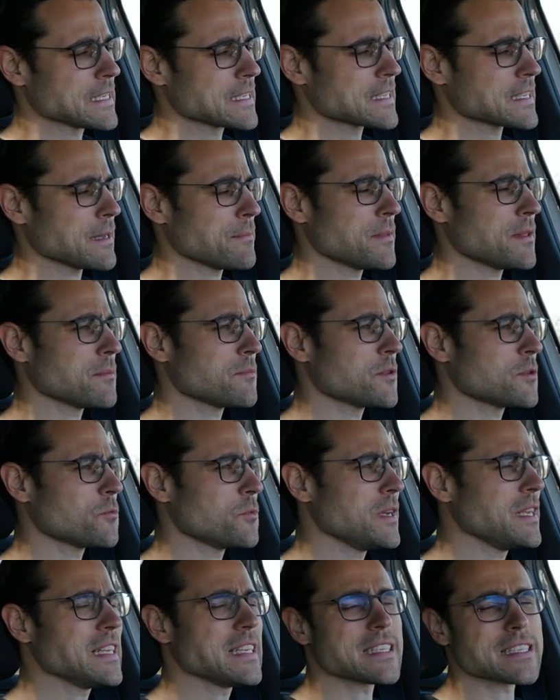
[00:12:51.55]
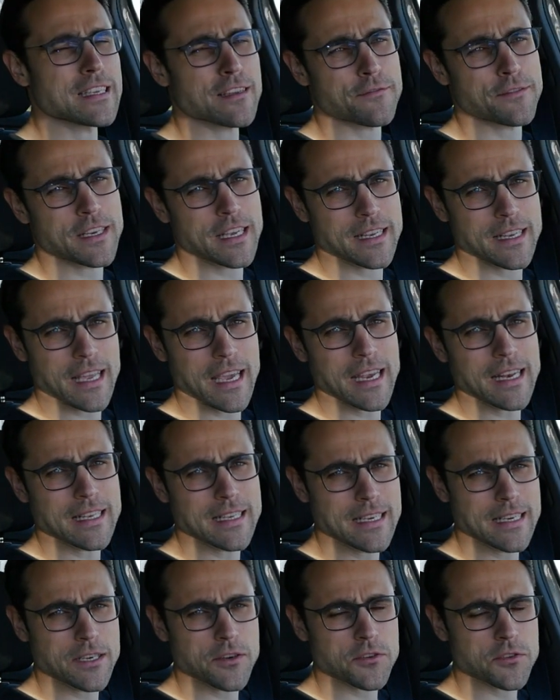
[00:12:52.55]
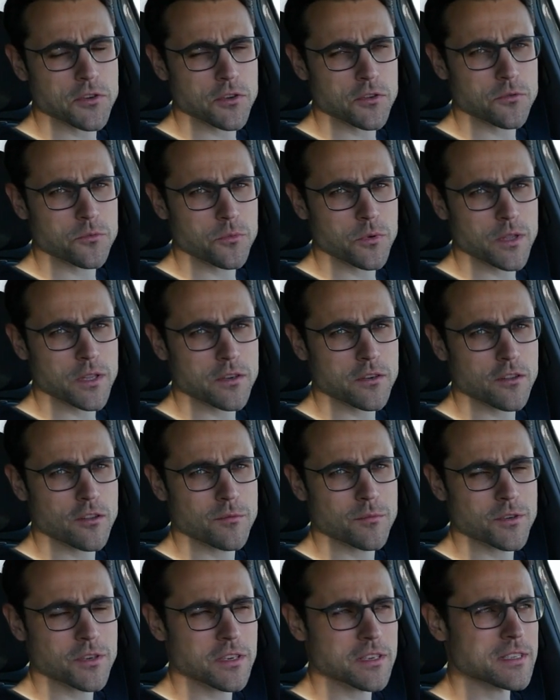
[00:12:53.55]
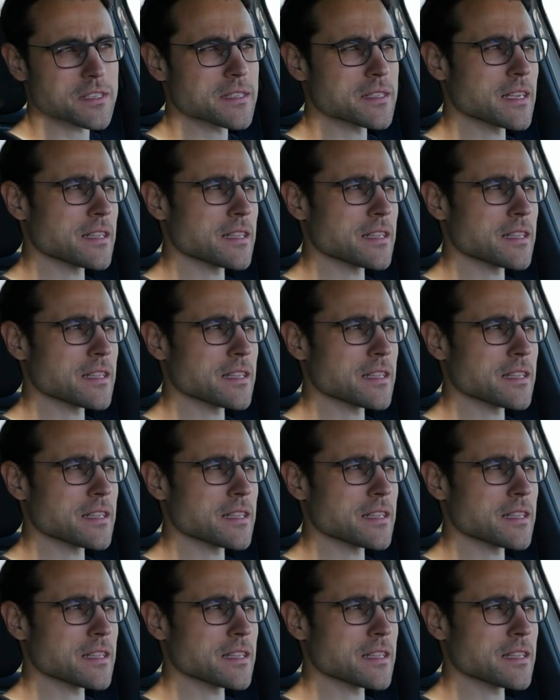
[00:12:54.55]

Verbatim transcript: something between seven and eight liters on one hundred kilometers.